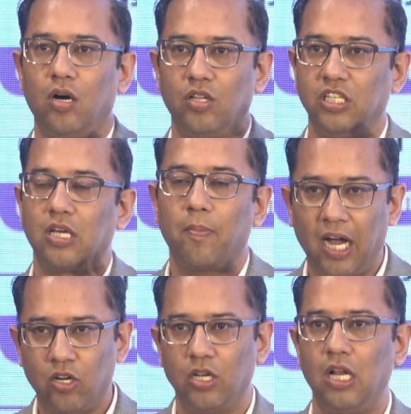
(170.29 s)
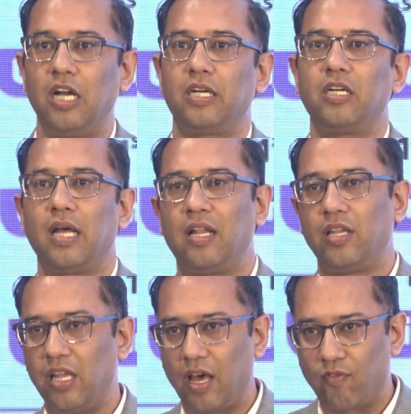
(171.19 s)
these are biotinylated, and
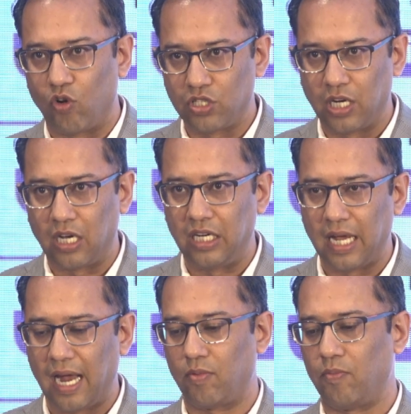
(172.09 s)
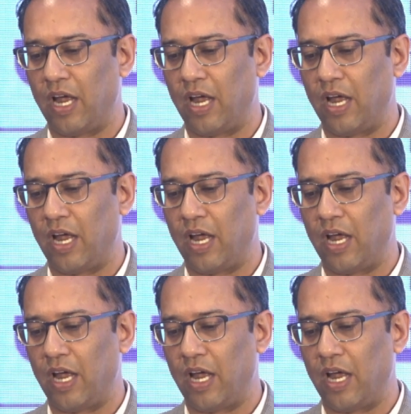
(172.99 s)
then they are fluorescently tagged,